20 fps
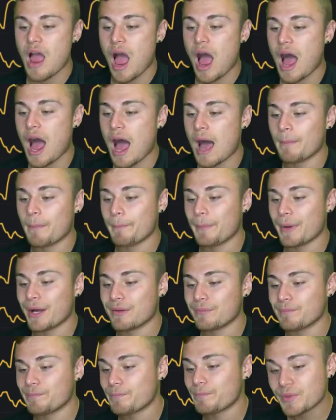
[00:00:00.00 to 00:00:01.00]

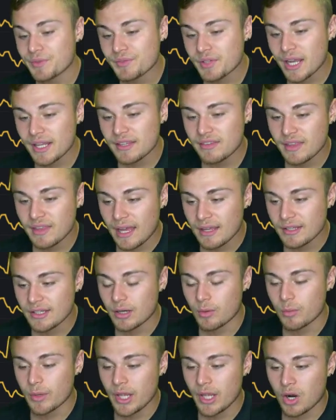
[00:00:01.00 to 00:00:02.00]
But besides that,
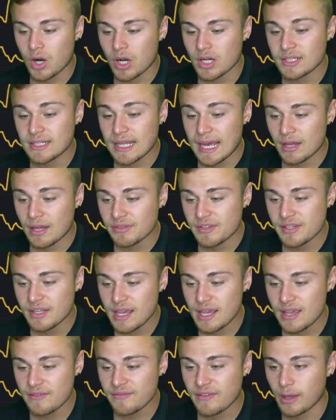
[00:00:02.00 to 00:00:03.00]
you know, we are down
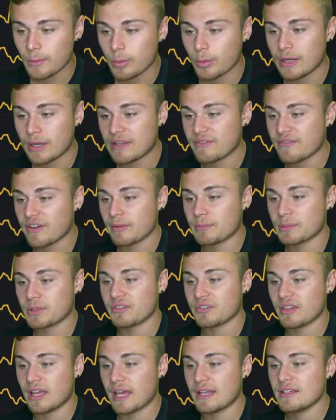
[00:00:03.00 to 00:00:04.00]
today
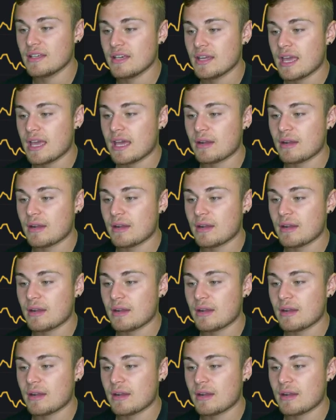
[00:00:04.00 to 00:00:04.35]
5.85%.